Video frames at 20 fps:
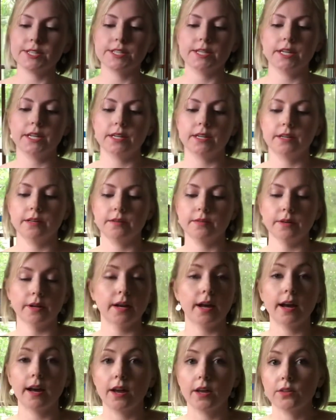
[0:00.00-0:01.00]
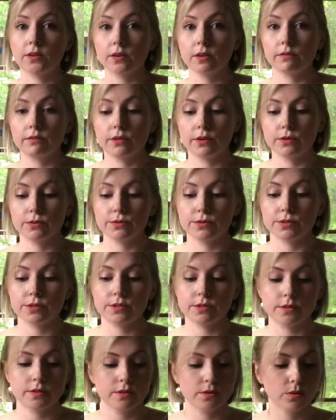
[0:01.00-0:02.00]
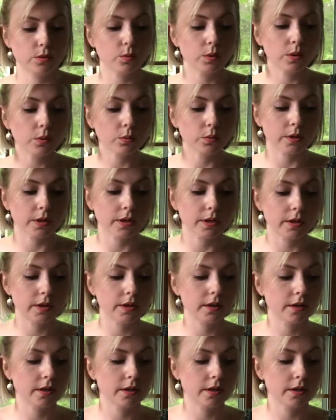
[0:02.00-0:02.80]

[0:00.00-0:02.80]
tin, either of those will work.